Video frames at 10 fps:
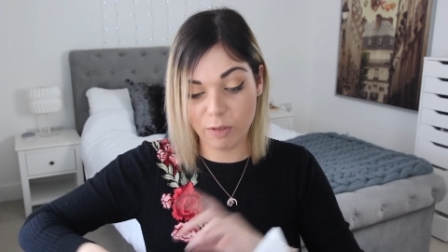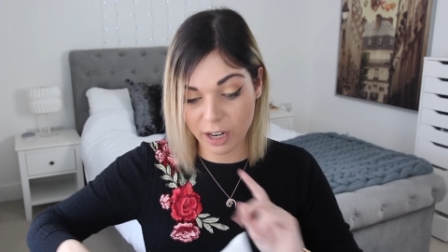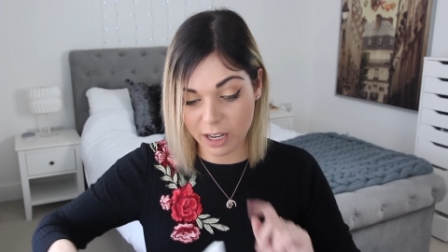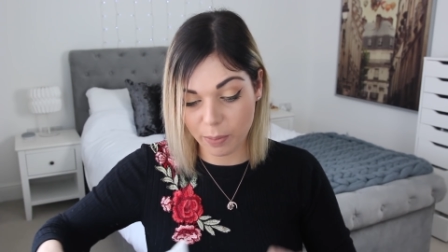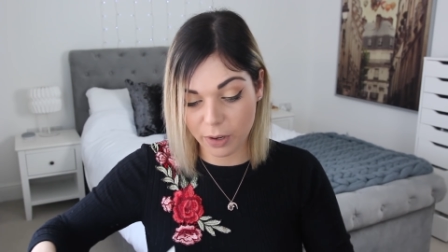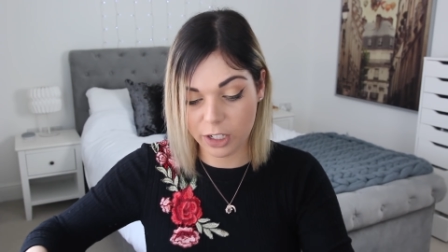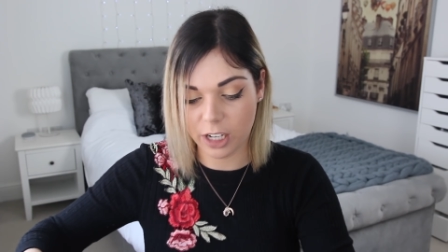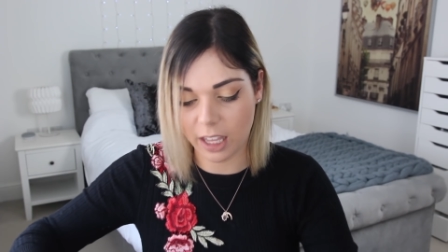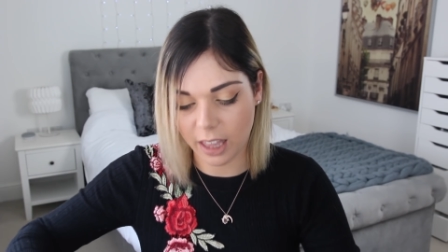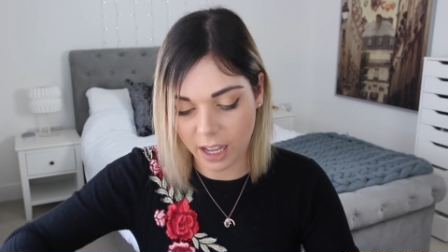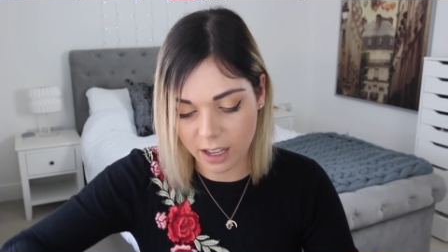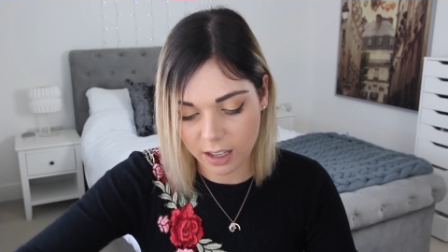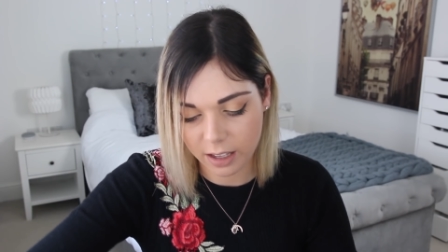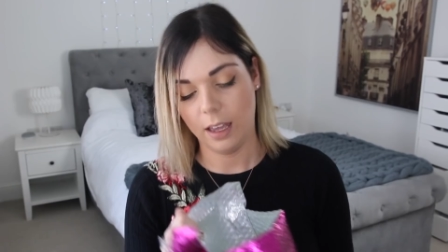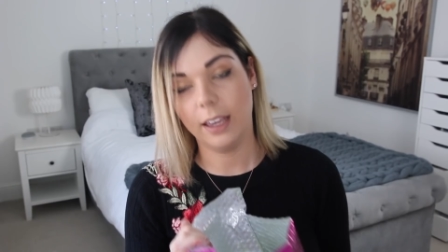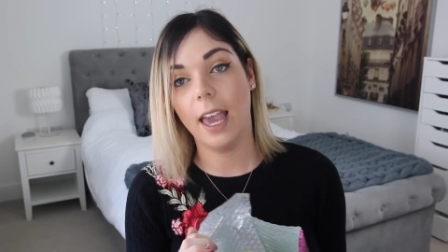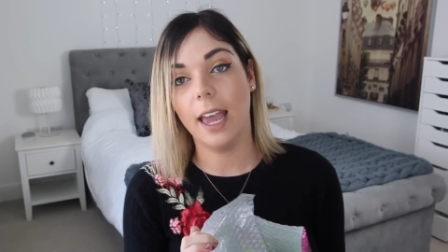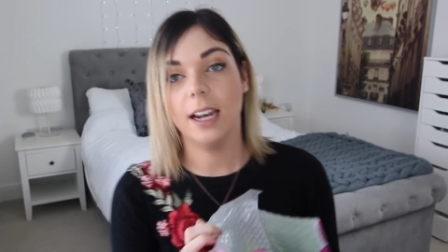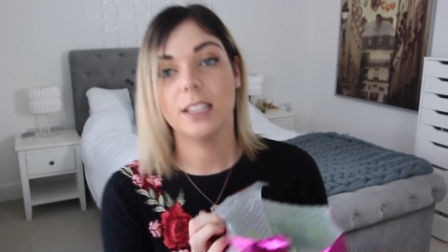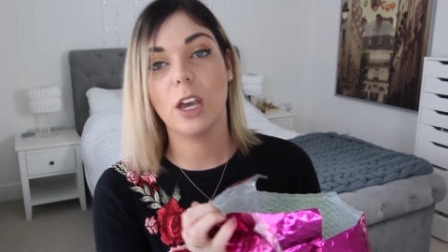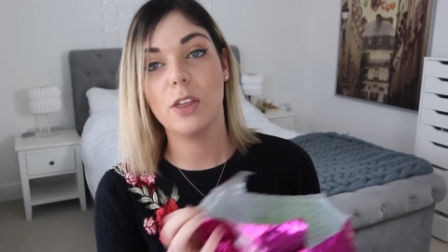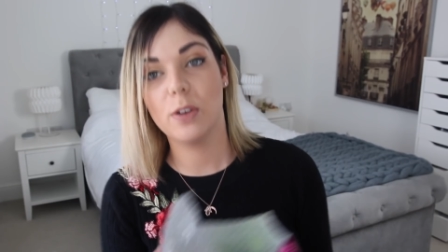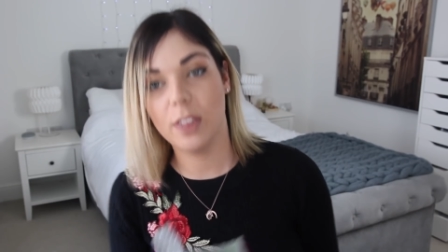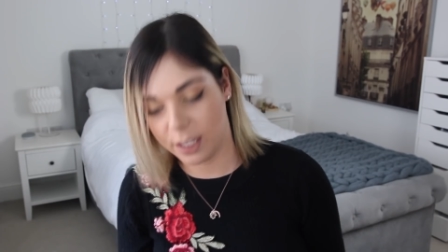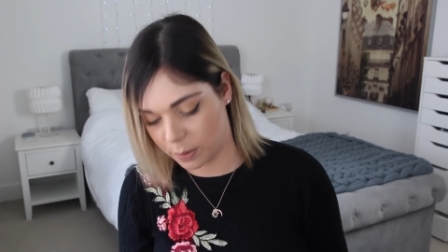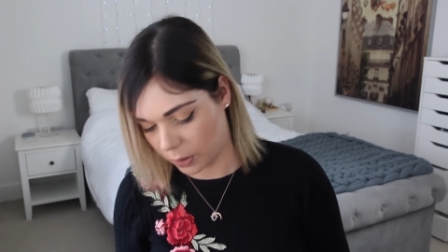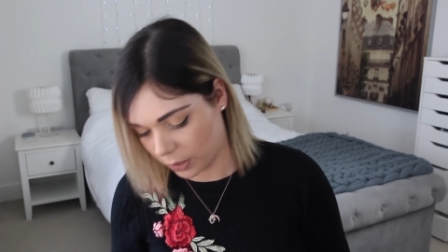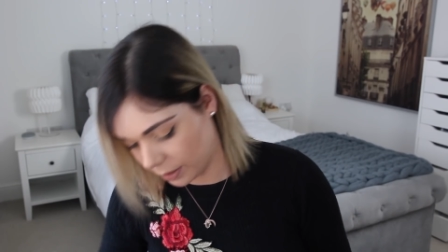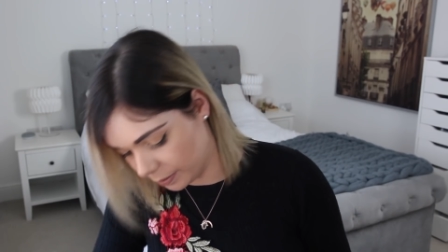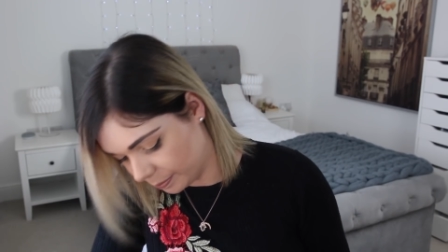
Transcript: Really appreciate that. Okay, let's go through this one.